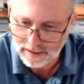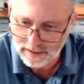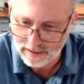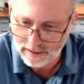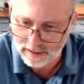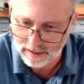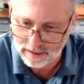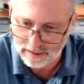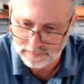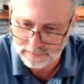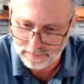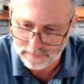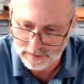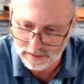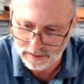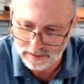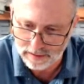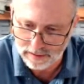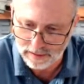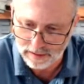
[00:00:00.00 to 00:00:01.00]
A
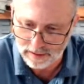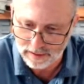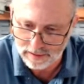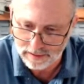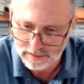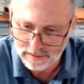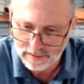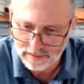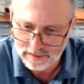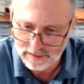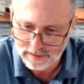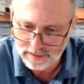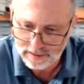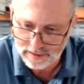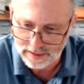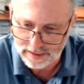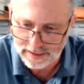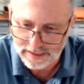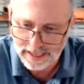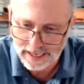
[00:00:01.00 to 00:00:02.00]
little
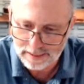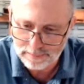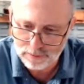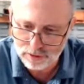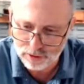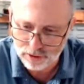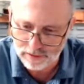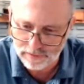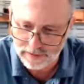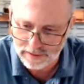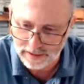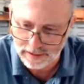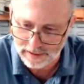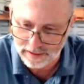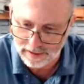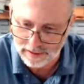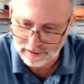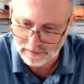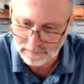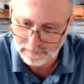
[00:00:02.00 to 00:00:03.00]
name trivia
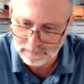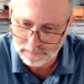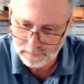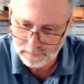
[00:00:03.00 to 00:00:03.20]
there.